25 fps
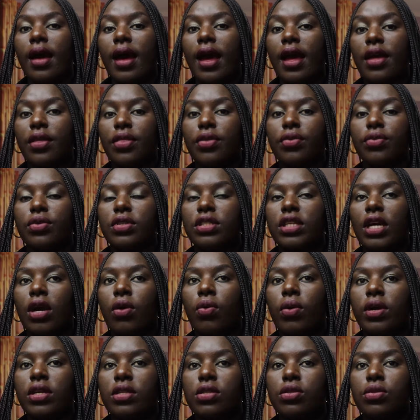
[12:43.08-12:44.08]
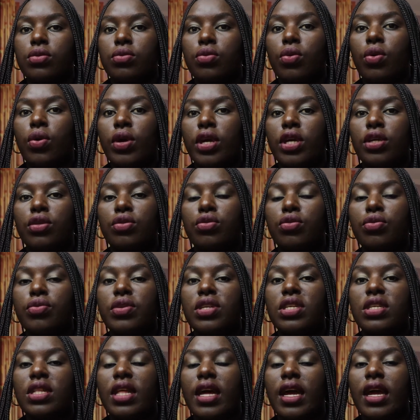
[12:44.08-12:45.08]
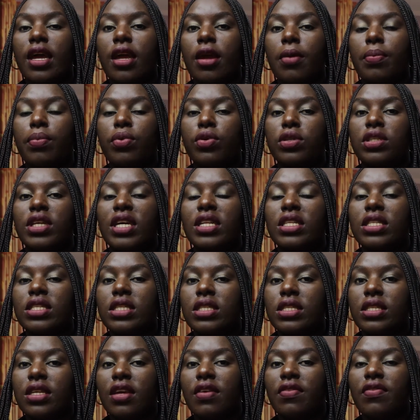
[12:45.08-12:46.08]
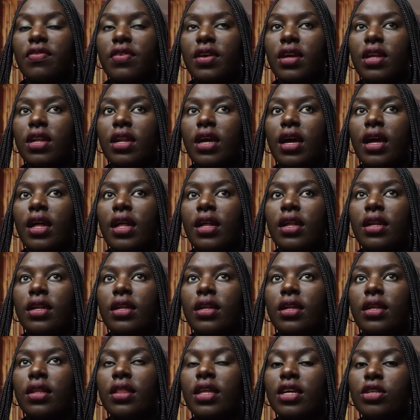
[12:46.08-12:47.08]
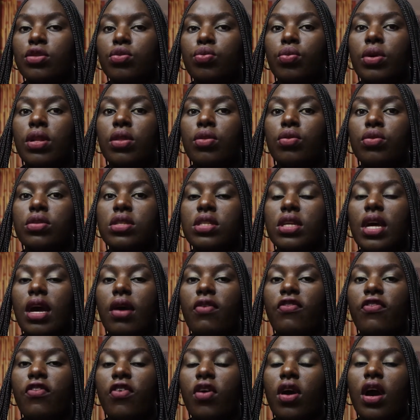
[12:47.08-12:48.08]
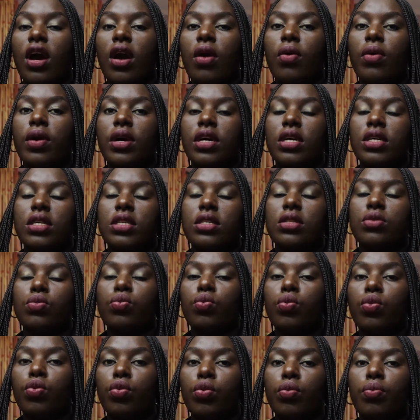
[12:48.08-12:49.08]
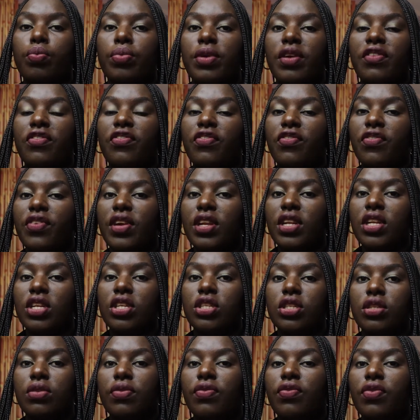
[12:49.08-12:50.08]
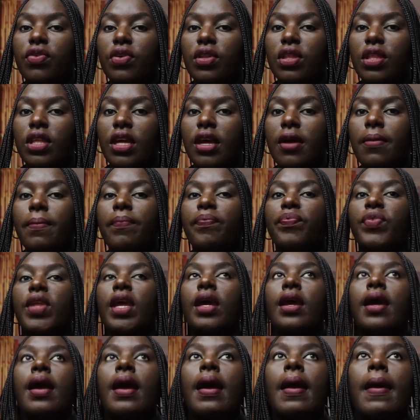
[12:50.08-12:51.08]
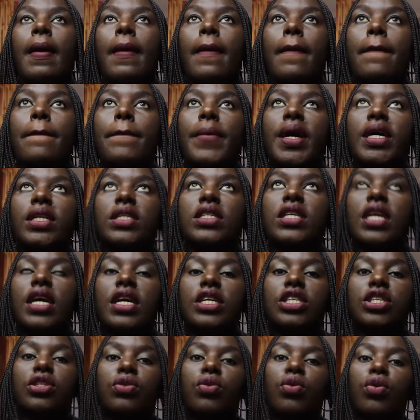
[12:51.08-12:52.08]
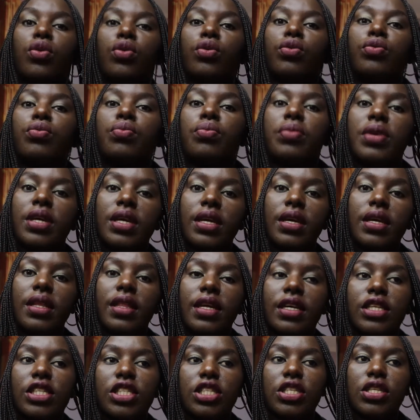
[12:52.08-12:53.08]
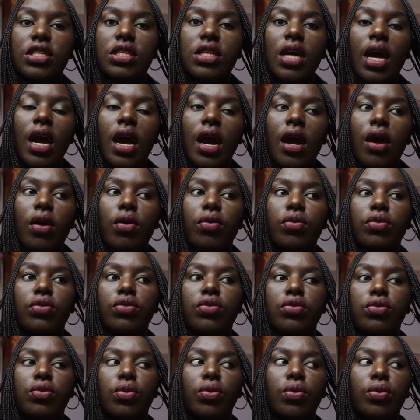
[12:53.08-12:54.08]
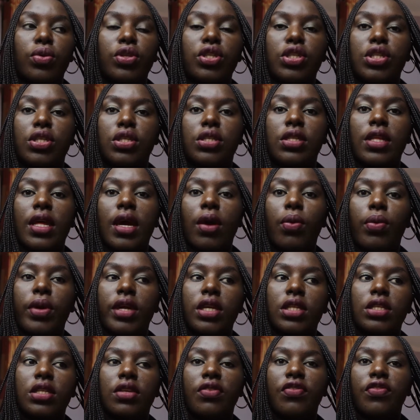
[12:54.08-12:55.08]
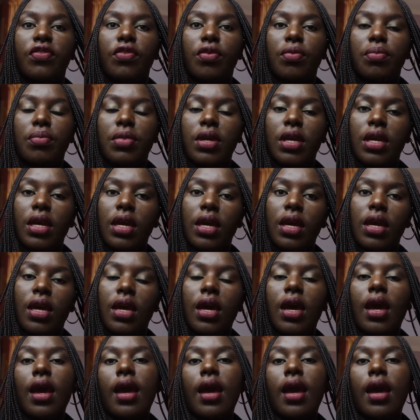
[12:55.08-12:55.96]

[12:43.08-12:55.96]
I thought I was going to reach the airport at 7 and that's when those 4 hours will be finished for them but yeah she called me that she's out so she's there waiting for me